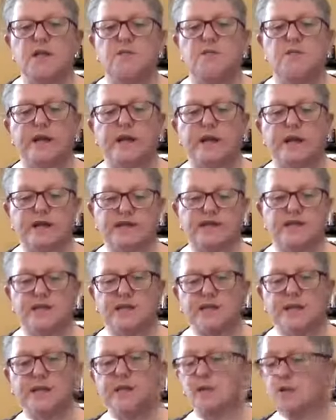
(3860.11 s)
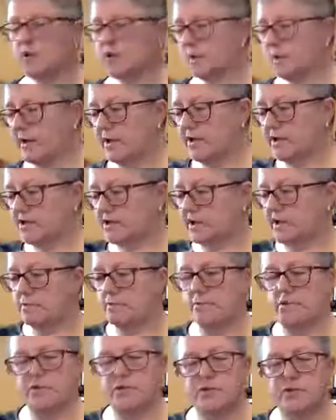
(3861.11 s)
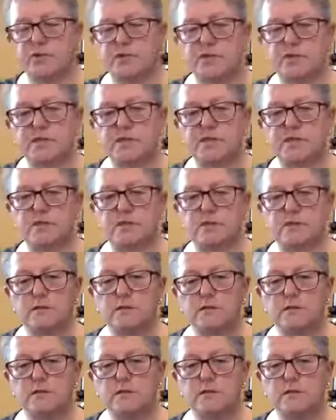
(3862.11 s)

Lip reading: but it has that kick along by using commercial yeast.